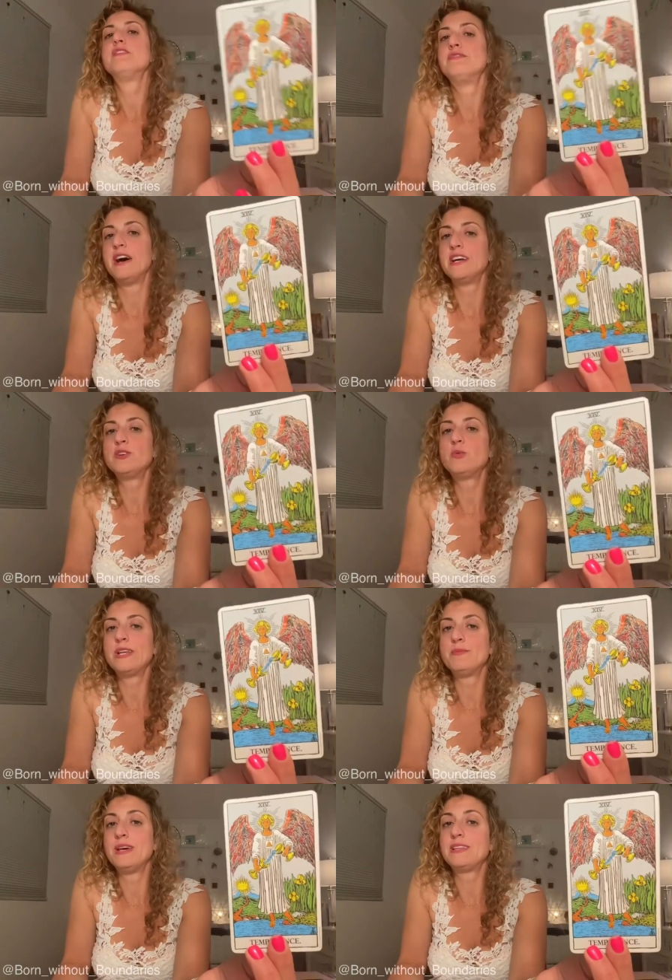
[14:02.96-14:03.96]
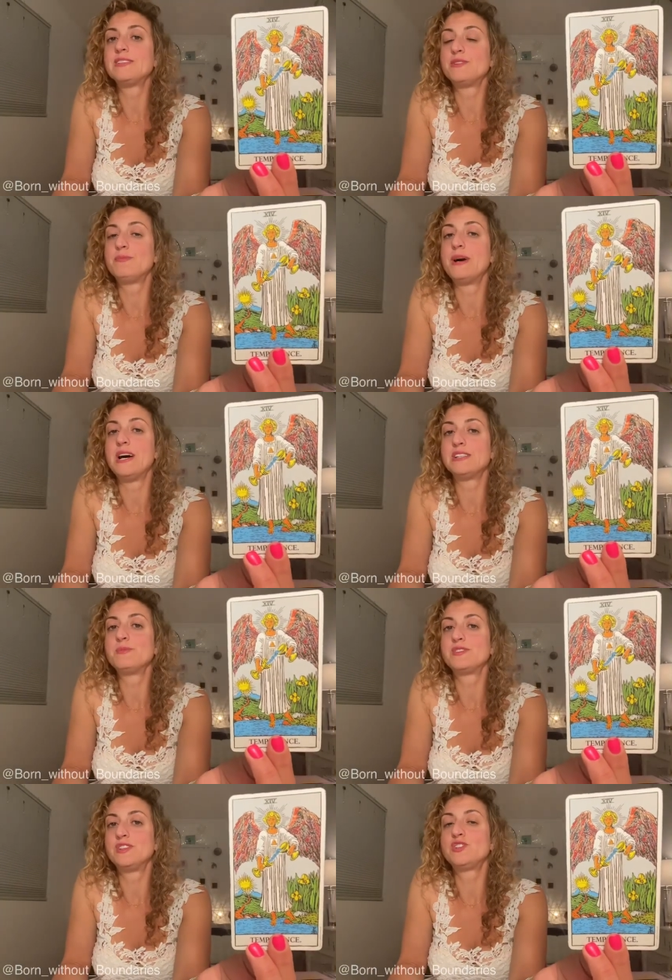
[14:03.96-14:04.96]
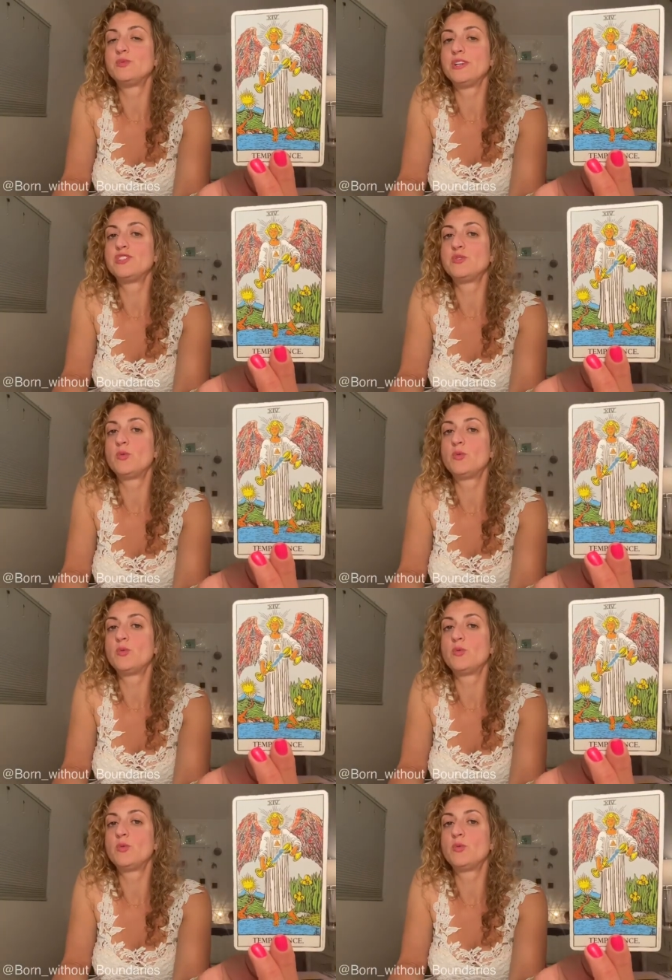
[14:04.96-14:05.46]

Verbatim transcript: Find a way to make this impossible situation